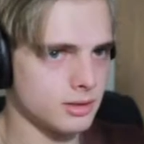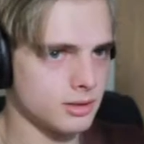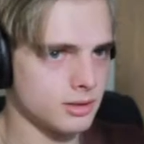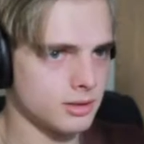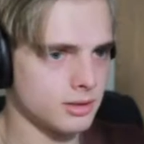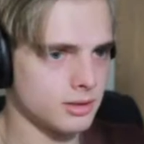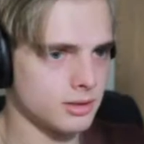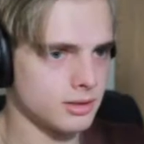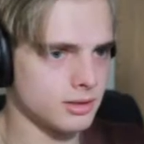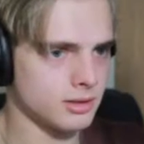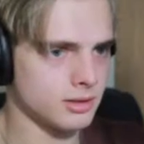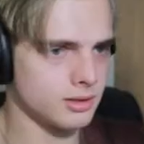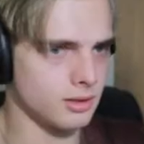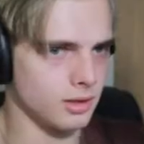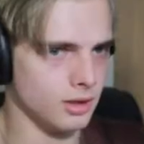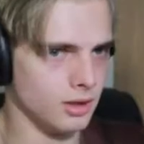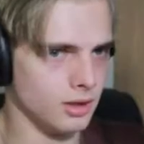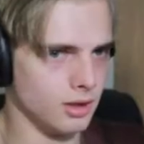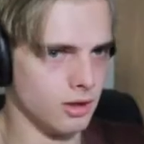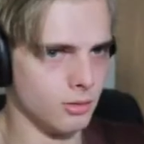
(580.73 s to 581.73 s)
Locked.
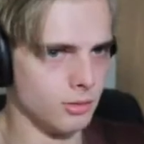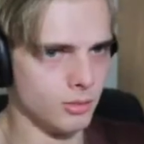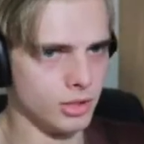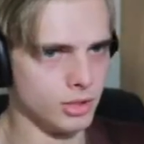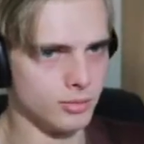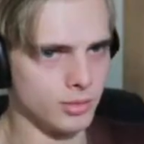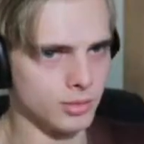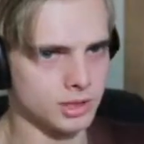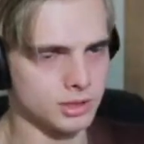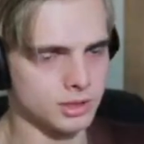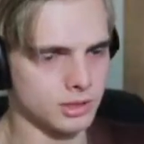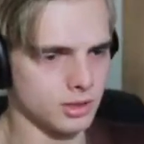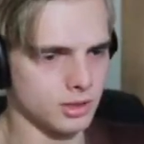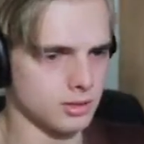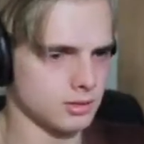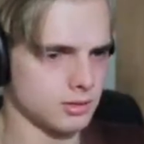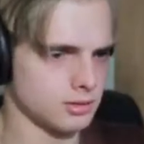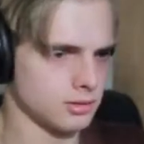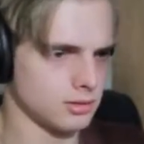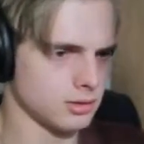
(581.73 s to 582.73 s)
I'll be my
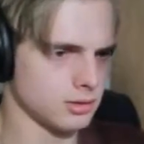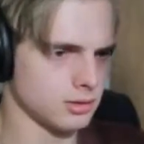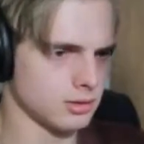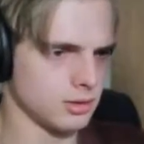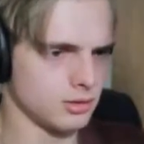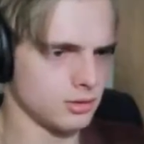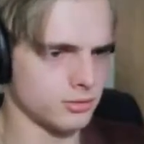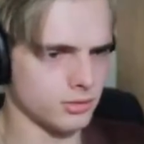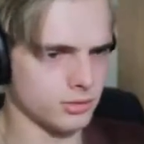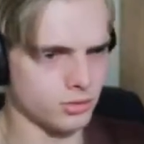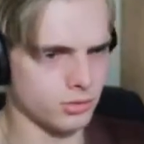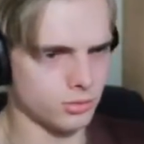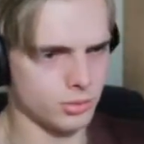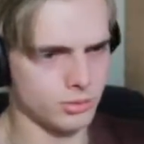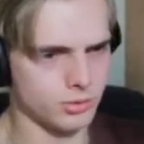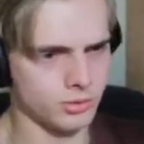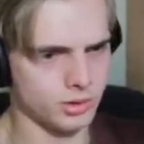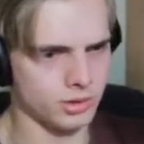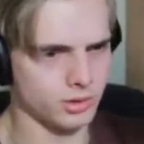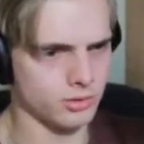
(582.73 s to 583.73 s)
son. Oh no, he's gonna overthrow
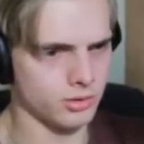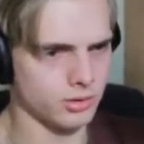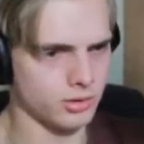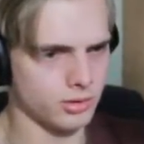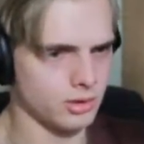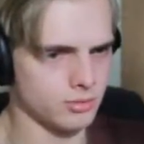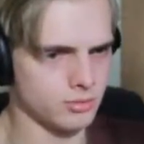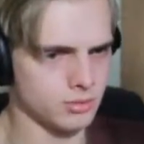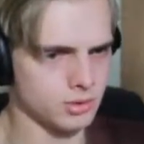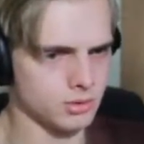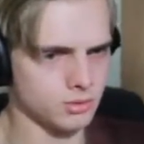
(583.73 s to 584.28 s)
me if I don't eat him.